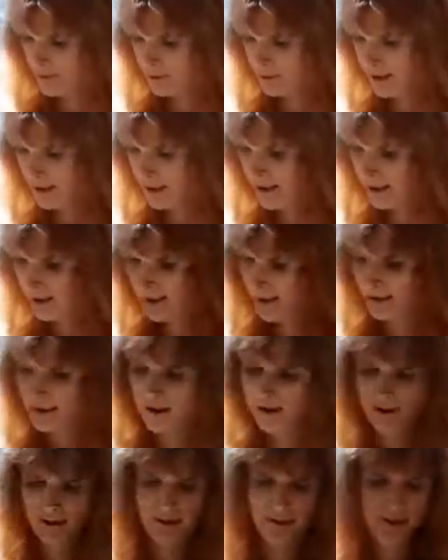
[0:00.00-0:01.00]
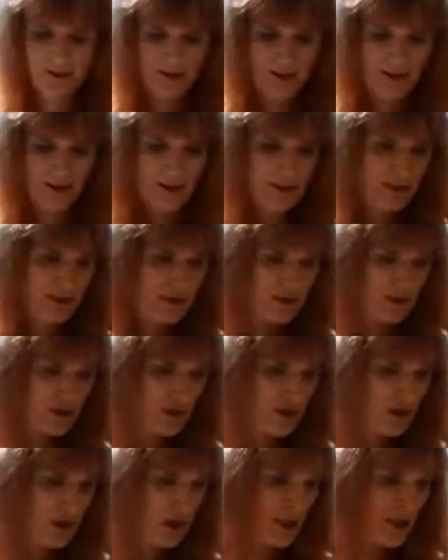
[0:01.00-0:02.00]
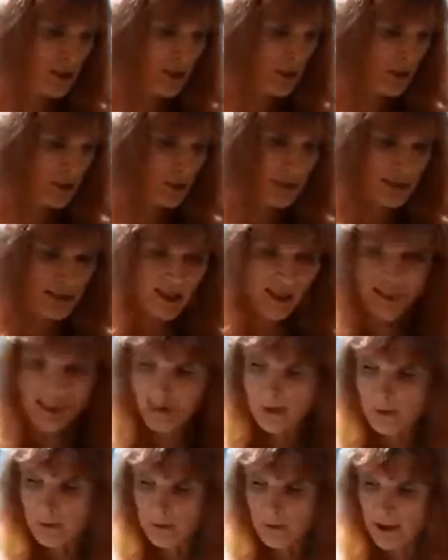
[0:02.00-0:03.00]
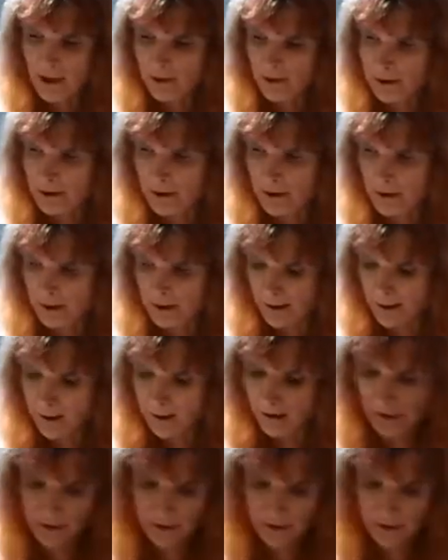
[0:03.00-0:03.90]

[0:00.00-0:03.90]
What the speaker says: Okay, so we take our paper clip,